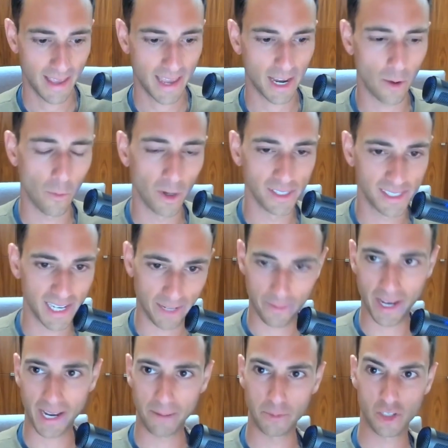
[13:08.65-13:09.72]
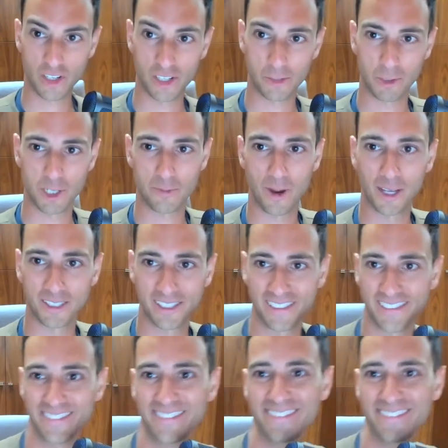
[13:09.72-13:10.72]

Hang on one sec, Mike. I'm just going to switch spots.